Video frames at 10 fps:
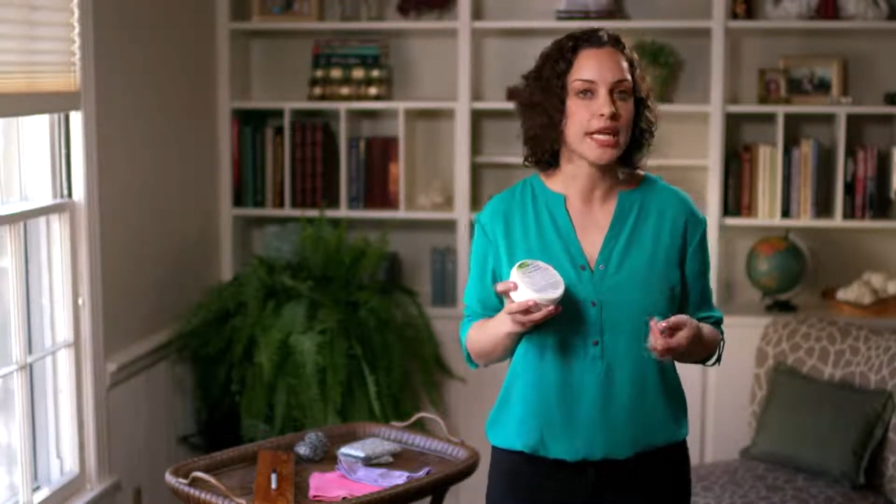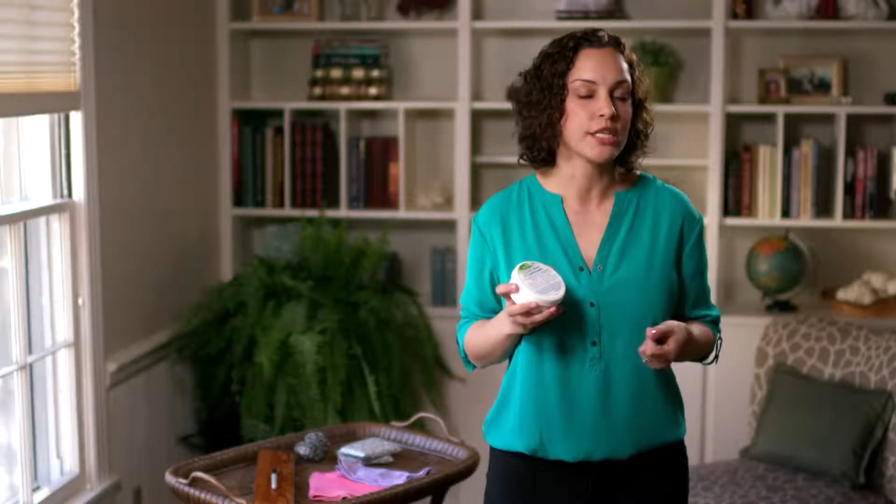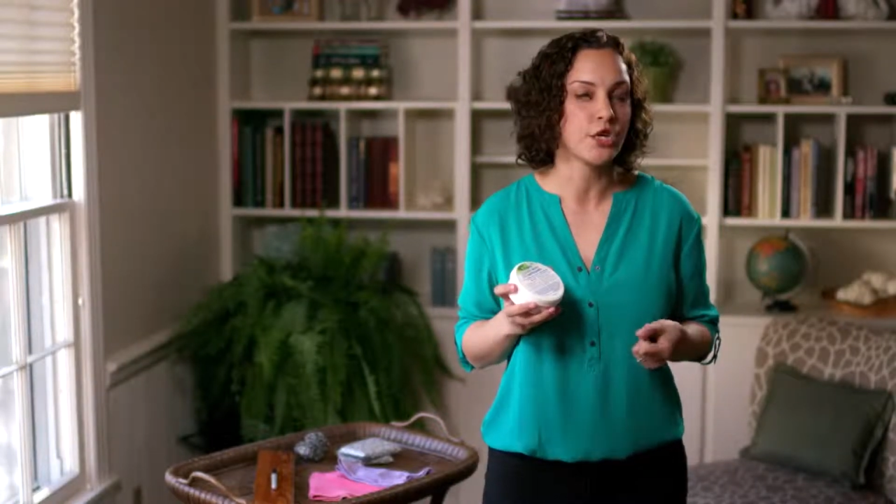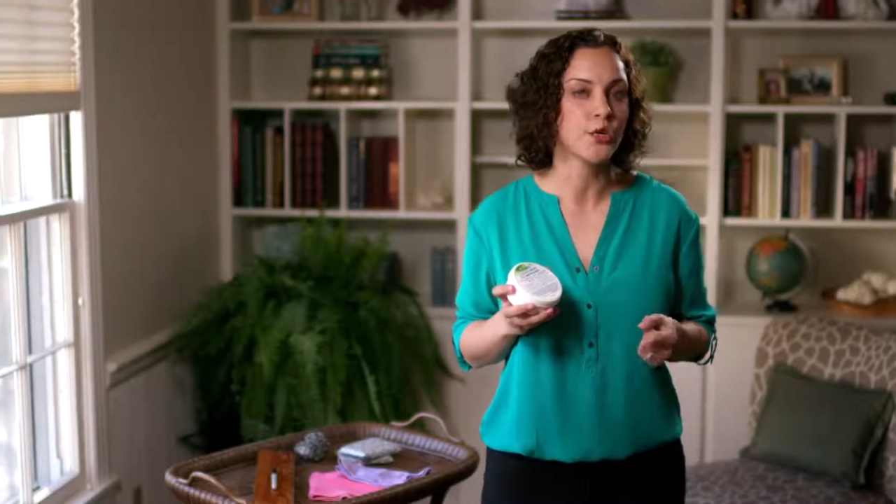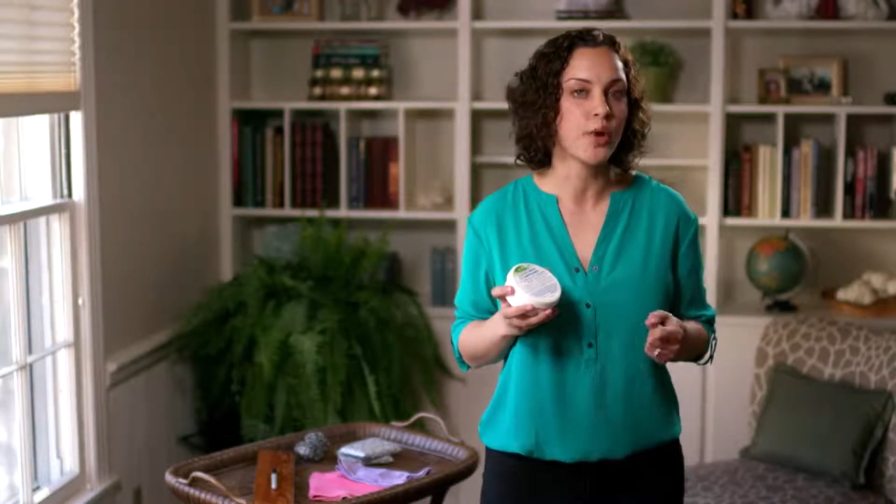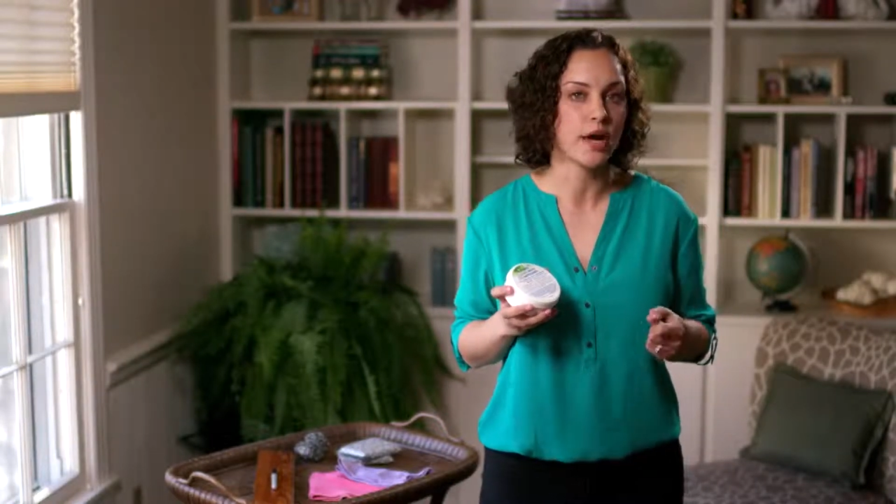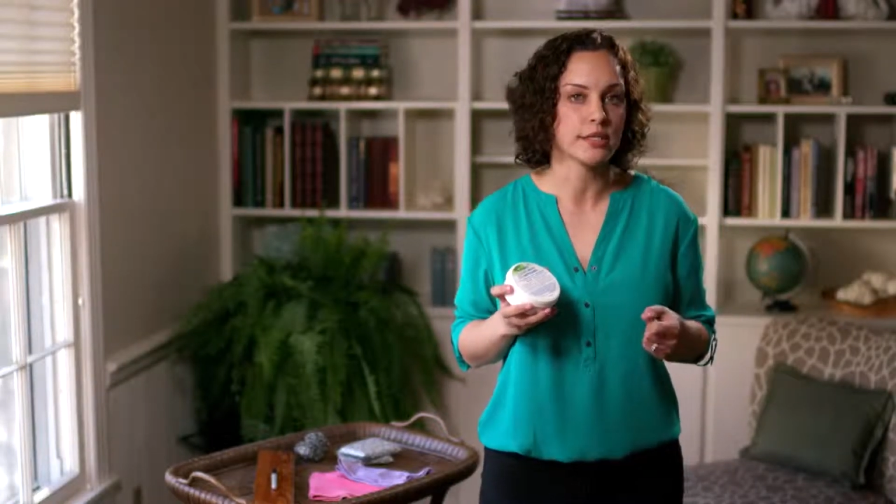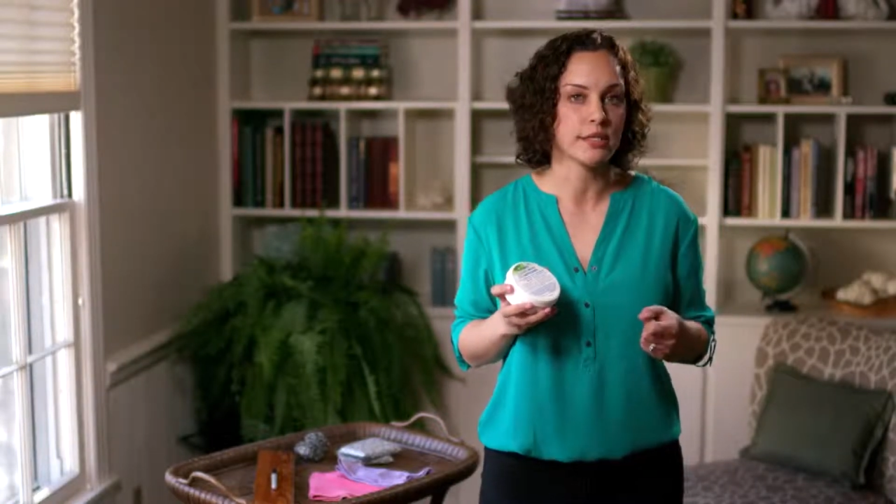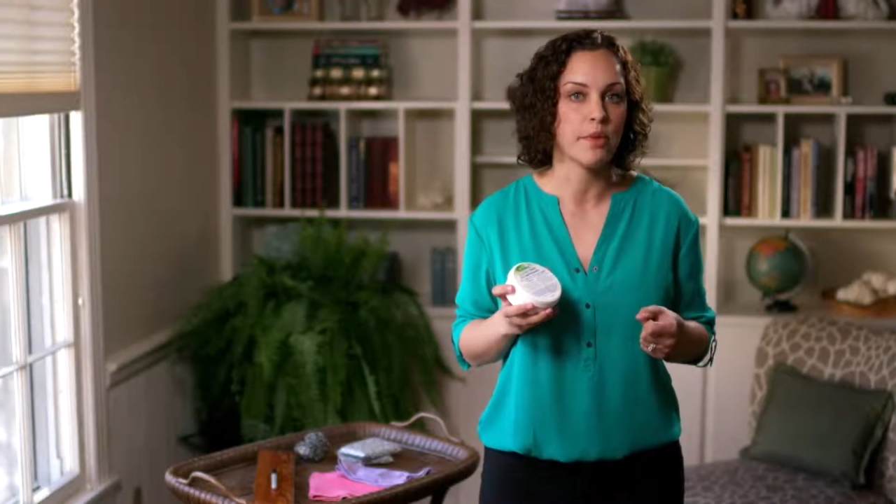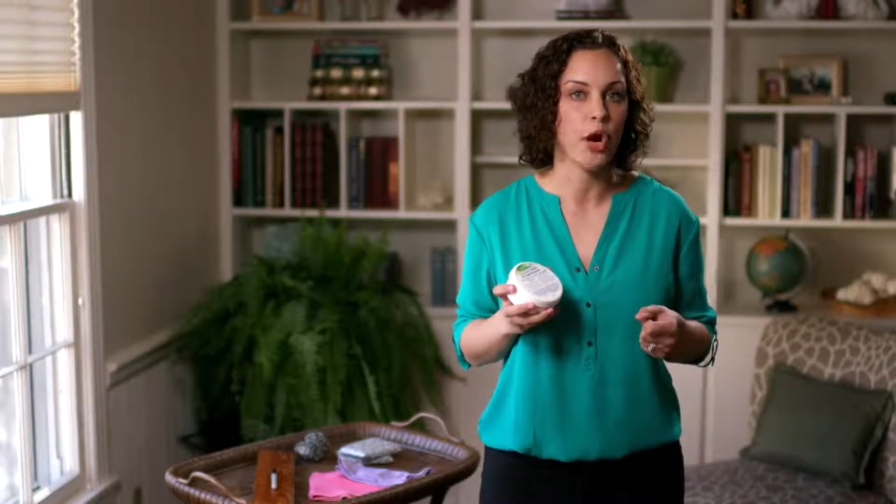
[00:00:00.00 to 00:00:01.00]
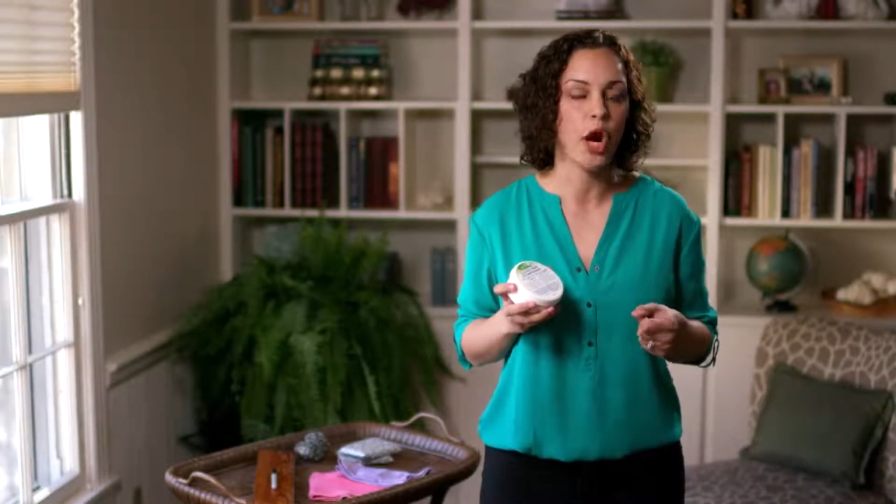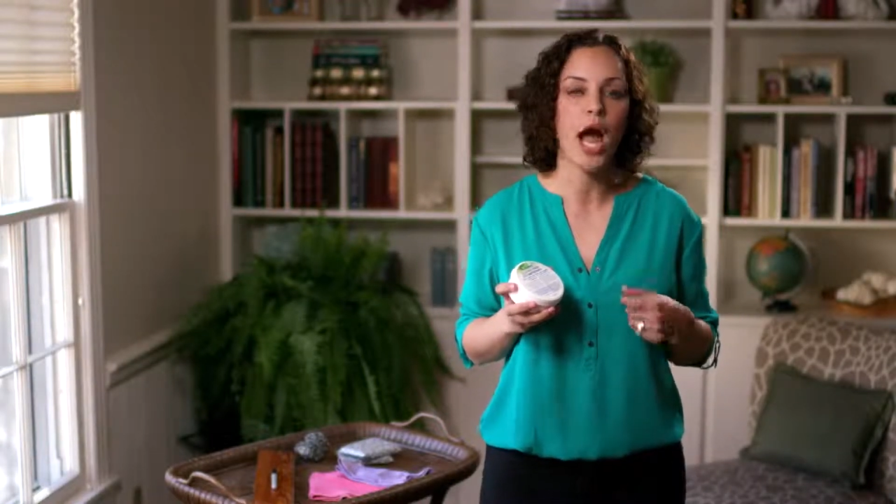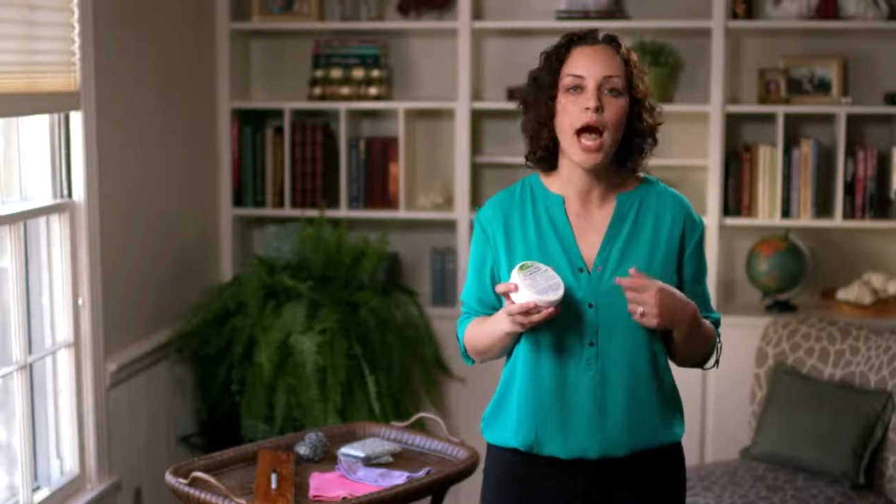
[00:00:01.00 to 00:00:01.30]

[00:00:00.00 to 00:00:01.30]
as a new customer.